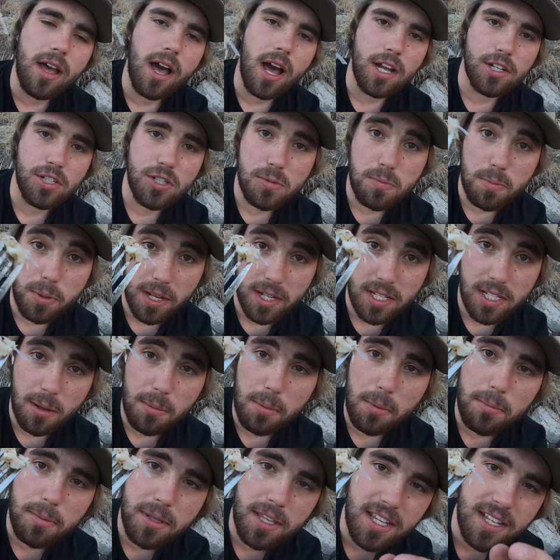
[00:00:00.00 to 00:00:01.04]
I just picked up
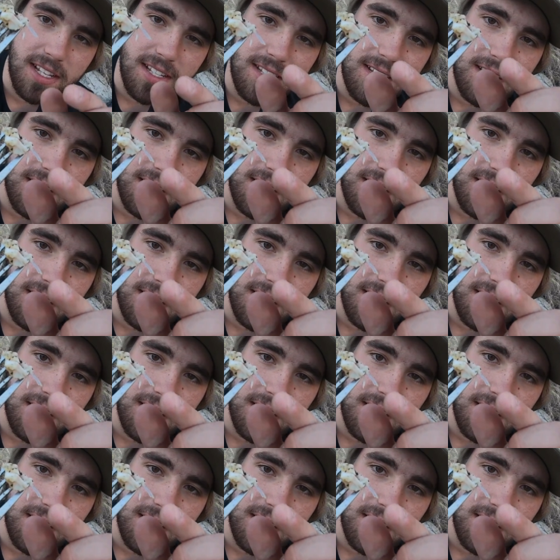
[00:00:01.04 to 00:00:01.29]
a piece